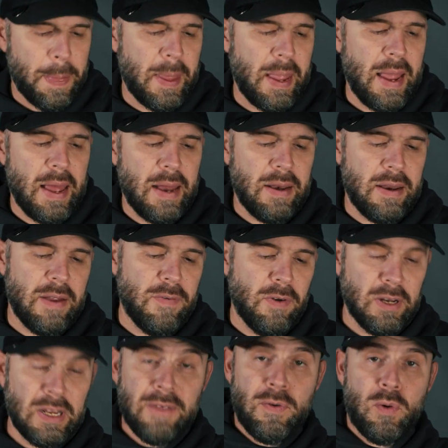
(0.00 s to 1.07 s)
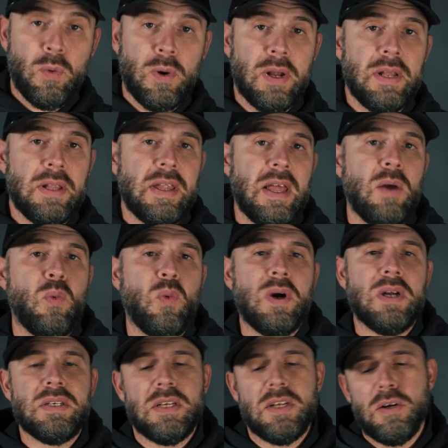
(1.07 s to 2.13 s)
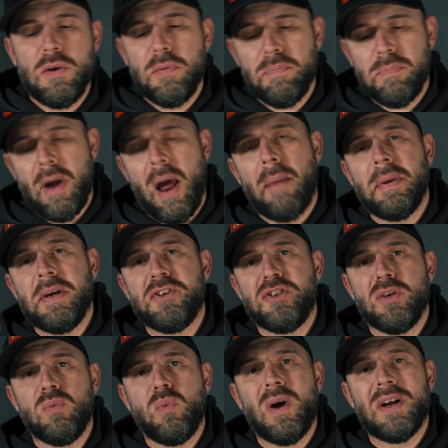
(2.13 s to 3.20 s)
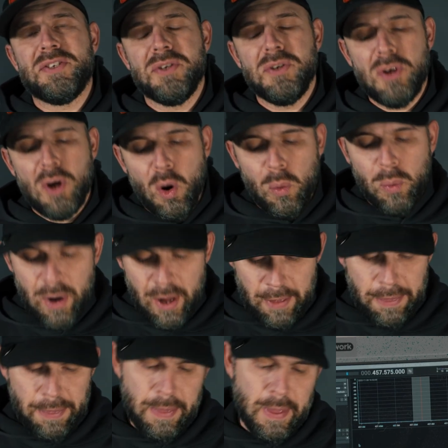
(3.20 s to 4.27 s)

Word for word: And if you're looking for one, then what you probably should want to go with.